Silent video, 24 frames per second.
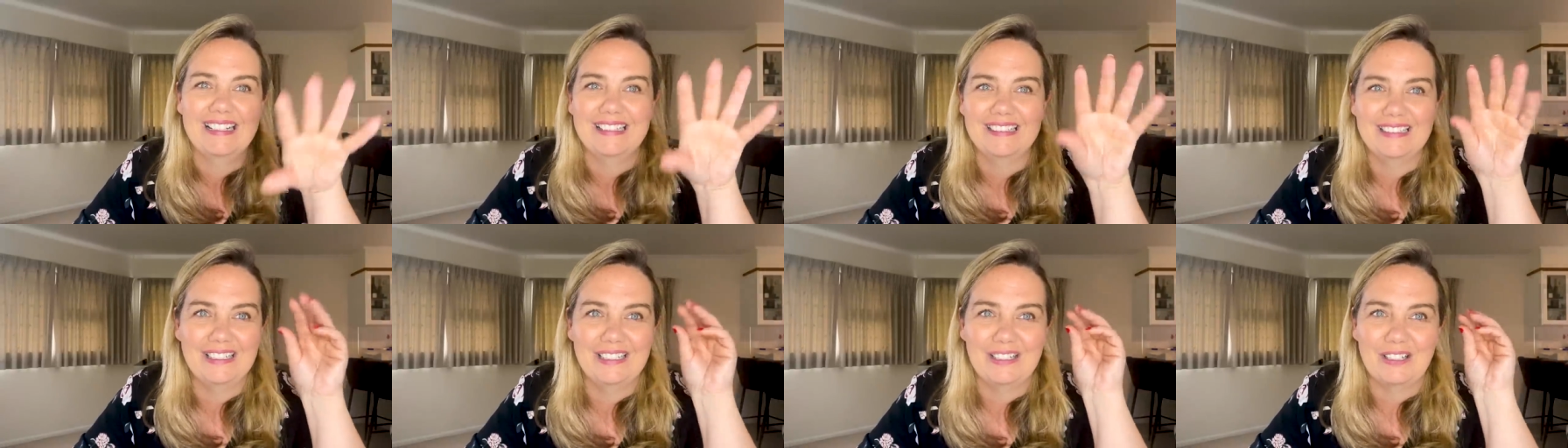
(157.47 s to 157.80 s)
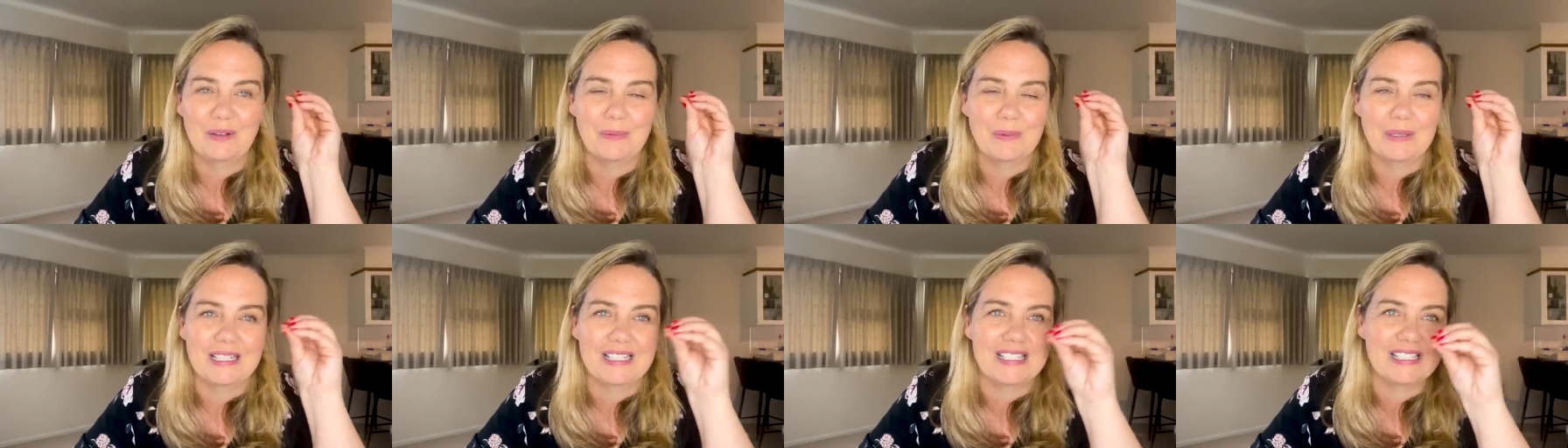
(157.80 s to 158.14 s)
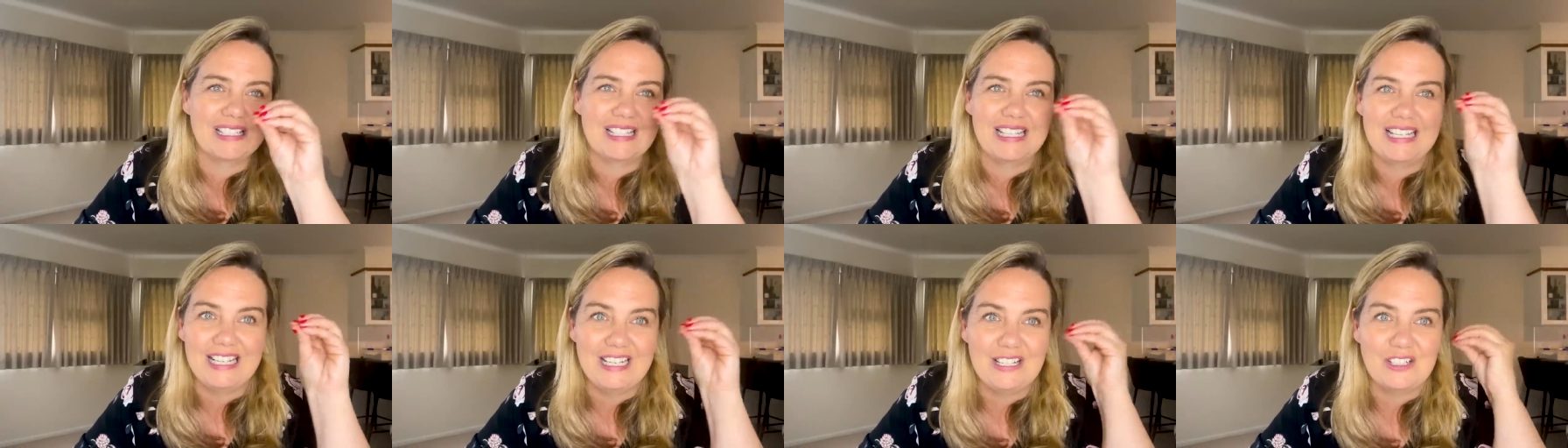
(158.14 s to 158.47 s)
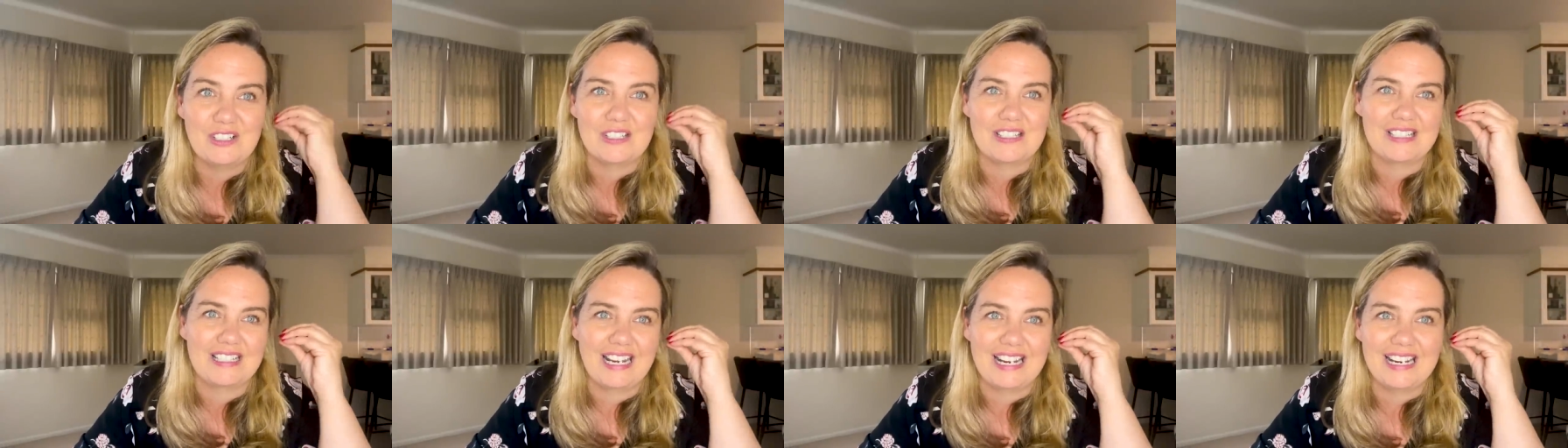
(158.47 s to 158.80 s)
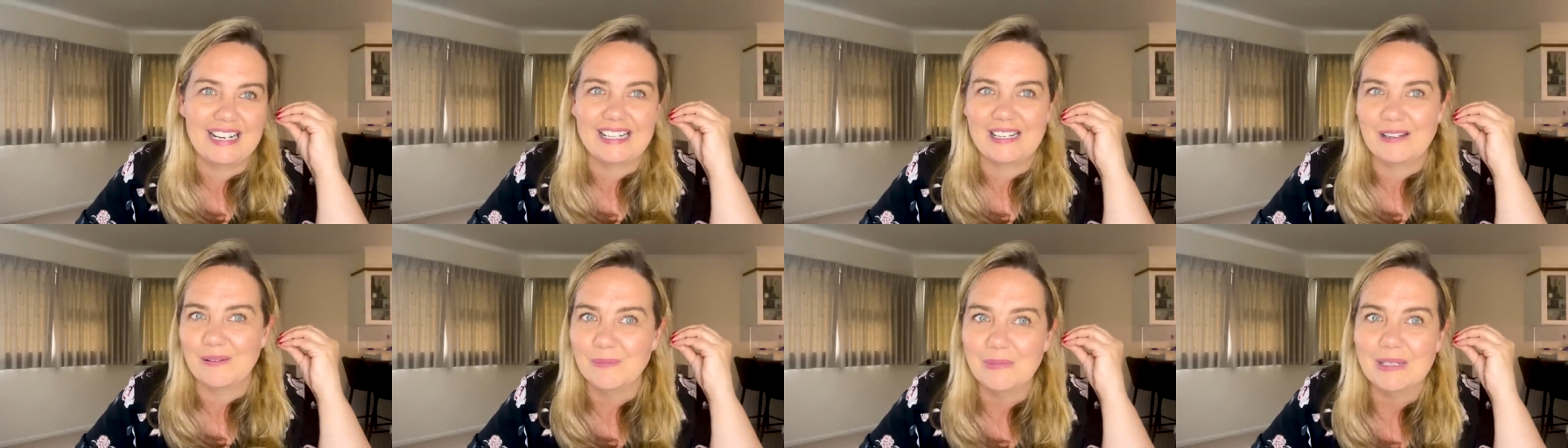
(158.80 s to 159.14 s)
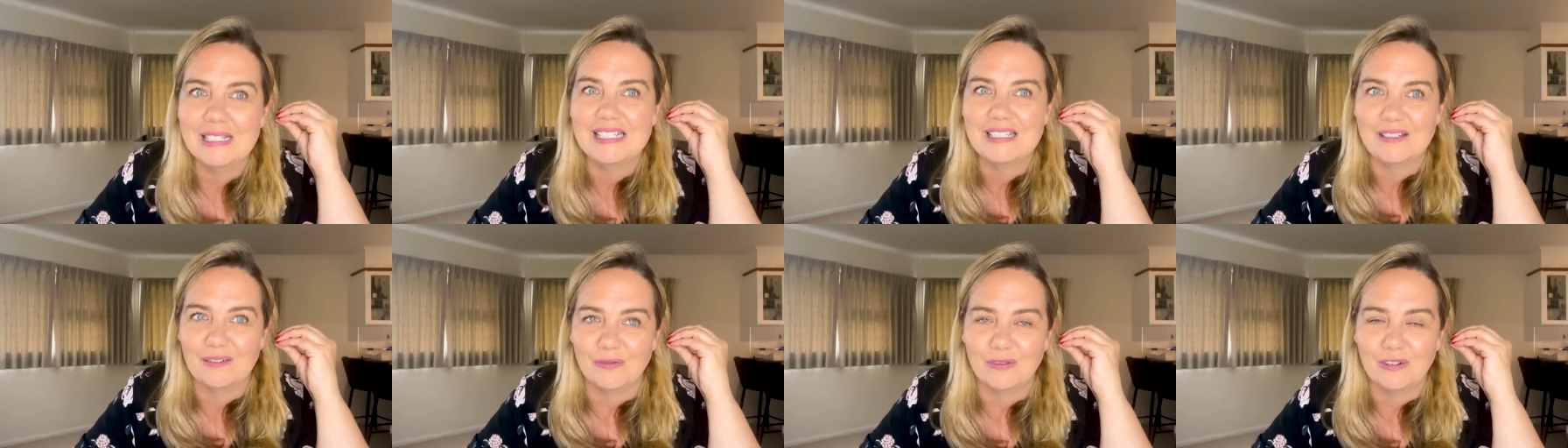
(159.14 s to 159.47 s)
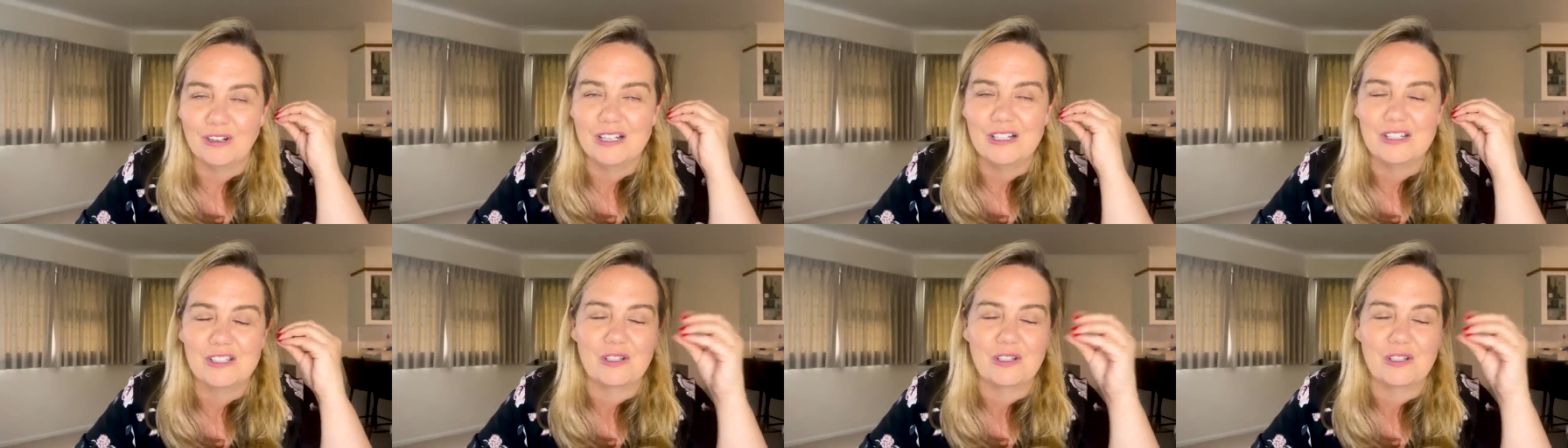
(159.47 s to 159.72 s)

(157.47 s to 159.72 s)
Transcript: you know, because each state can be different.